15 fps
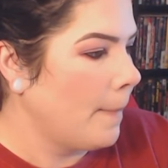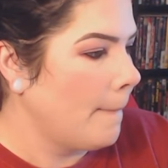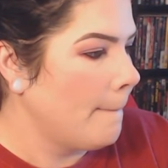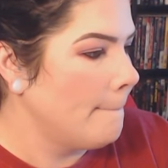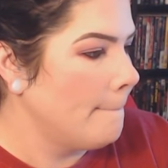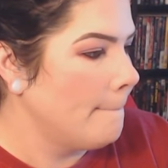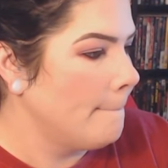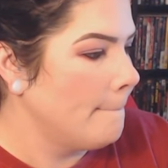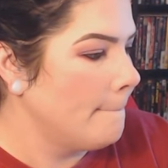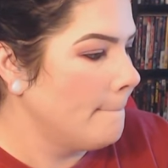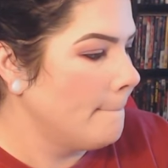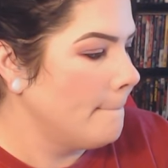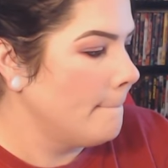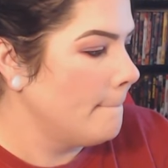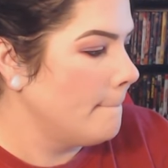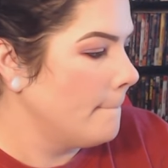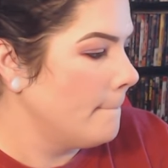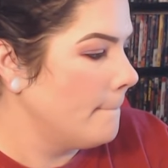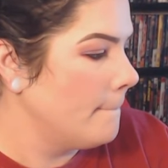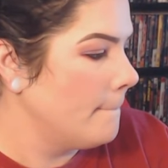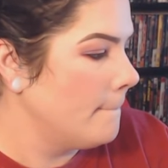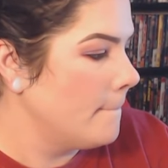
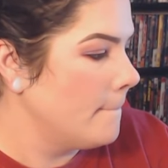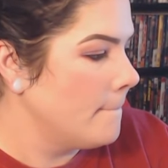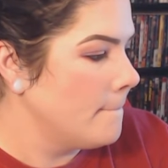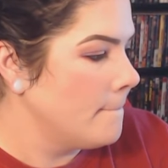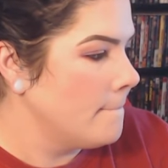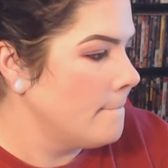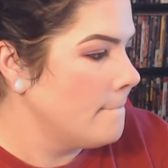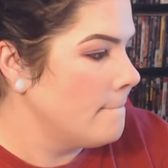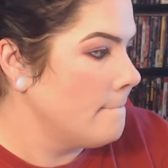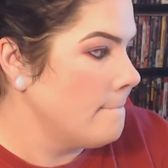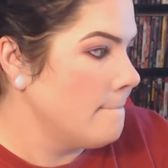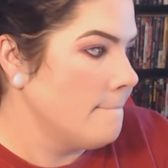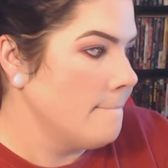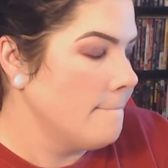(silence)